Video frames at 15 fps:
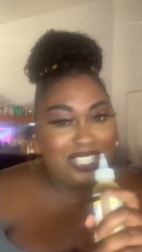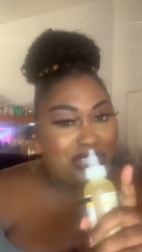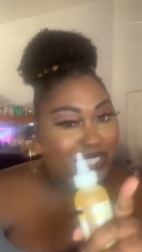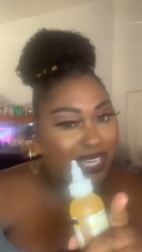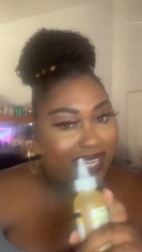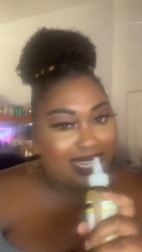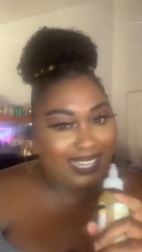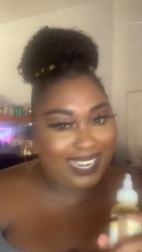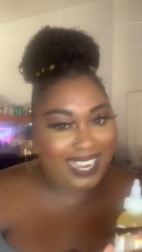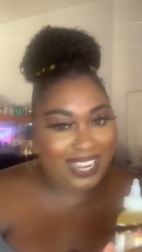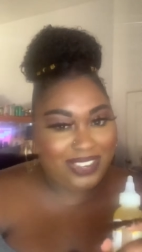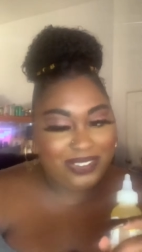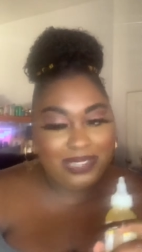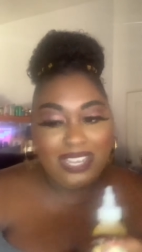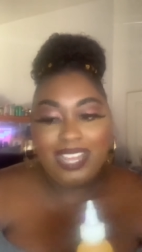Check it
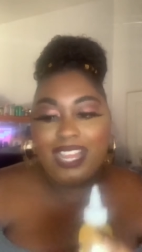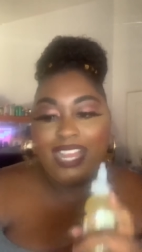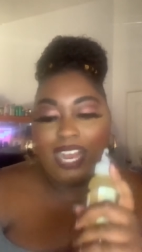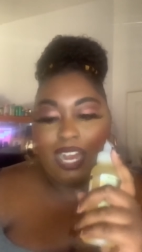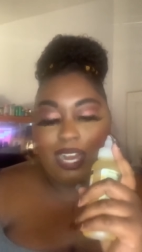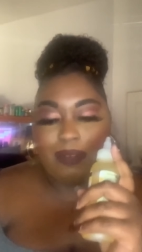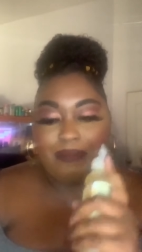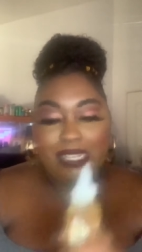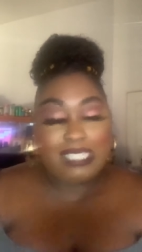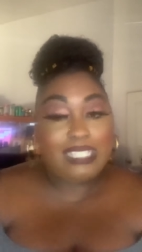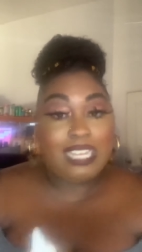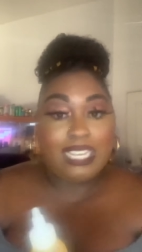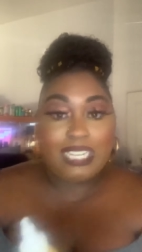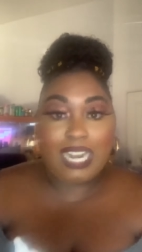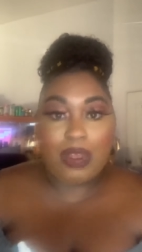out. Um, they
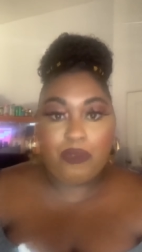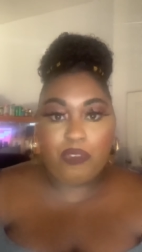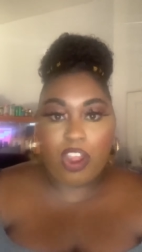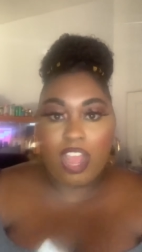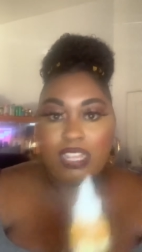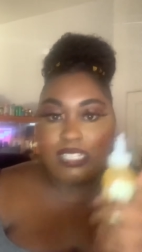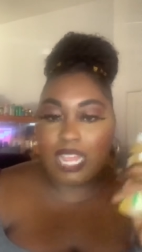sell it at Ross.